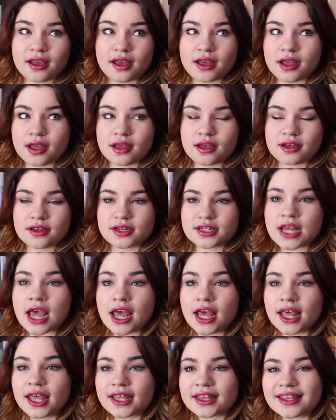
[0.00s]
And
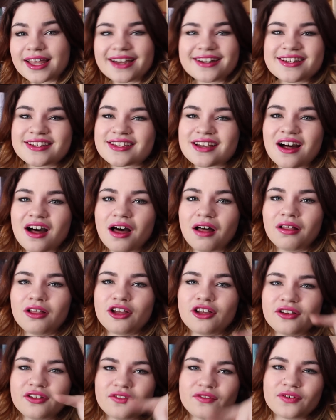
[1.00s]
that is
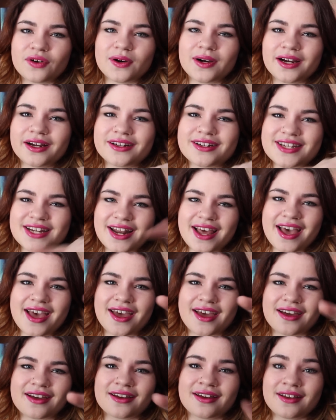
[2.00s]
all for
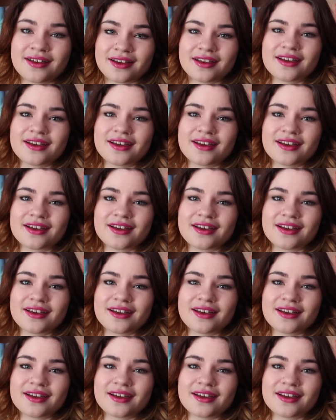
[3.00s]
today.